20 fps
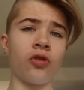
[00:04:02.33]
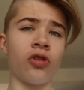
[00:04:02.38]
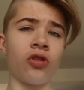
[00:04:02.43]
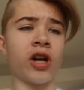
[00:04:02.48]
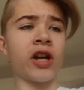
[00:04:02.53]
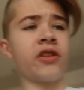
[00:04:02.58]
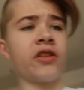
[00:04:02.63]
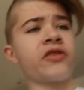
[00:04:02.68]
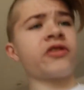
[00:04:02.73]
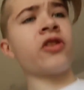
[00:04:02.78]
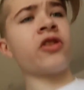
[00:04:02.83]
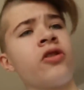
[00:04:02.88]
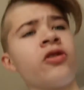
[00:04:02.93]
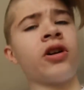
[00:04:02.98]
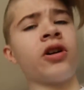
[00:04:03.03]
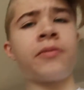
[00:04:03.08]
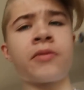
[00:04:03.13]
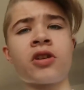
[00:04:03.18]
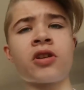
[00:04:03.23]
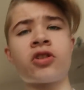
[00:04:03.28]
Alright, so
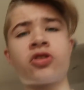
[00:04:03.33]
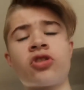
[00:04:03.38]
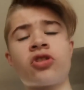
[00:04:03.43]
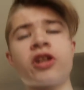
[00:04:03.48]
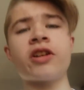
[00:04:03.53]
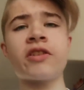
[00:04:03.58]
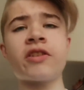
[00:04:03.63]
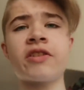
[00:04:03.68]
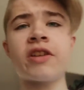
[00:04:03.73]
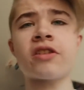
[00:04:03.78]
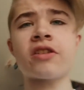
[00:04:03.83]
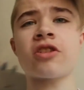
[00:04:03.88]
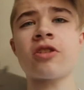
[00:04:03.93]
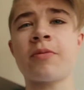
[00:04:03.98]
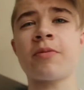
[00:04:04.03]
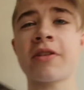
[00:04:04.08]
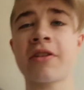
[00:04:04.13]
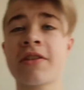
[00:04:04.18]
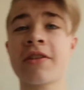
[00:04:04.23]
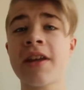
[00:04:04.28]
I'm going to try and set
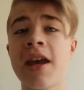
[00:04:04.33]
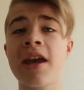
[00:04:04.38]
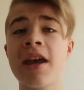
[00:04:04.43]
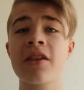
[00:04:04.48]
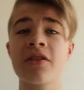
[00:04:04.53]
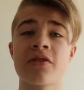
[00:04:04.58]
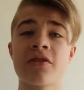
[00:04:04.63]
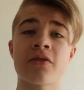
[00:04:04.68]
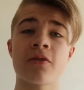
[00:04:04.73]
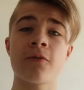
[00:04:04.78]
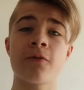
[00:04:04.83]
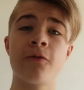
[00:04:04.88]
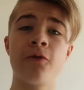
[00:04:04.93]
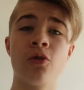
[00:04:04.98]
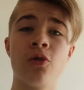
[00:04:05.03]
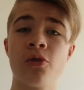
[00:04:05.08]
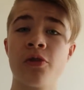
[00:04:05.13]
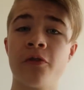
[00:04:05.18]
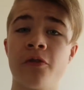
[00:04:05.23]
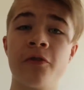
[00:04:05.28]
up a set
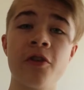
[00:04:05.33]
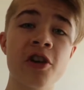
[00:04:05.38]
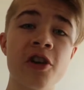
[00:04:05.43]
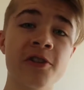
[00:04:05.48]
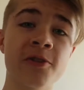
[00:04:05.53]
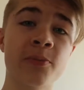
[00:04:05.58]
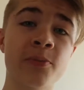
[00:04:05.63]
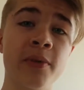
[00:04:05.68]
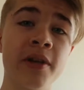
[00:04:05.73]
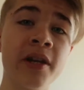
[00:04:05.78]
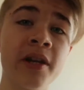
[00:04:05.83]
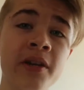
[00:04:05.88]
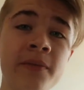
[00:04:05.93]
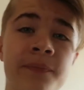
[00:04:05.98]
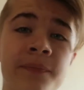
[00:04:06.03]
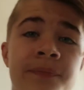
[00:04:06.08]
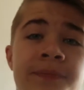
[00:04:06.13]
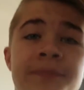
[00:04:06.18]
for the first bit,